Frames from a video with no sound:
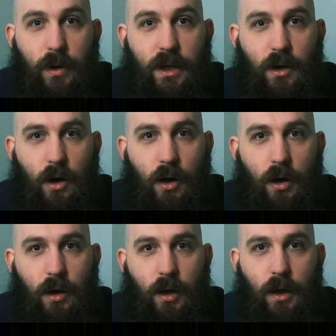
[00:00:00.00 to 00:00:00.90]
We are
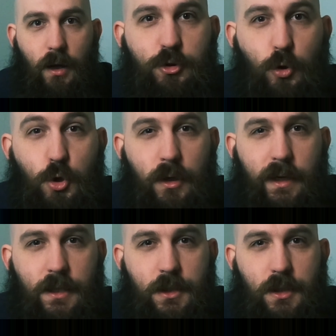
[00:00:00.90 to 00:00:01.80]
social
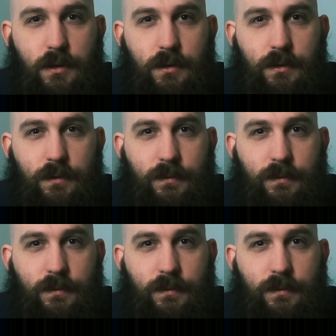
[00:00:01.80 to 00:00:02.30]
ninjas.